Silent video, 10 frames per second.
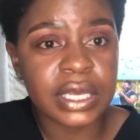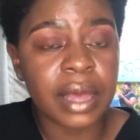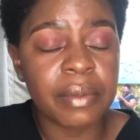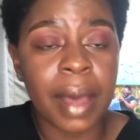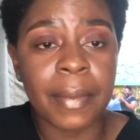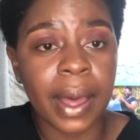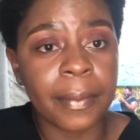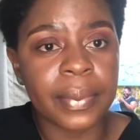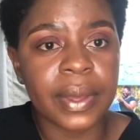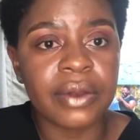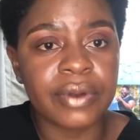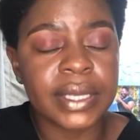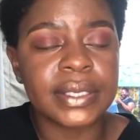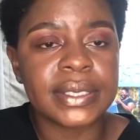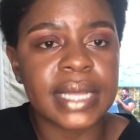I'm up and ready to
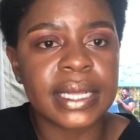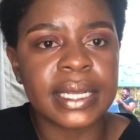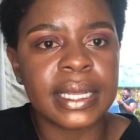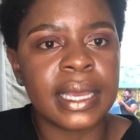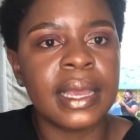start the day.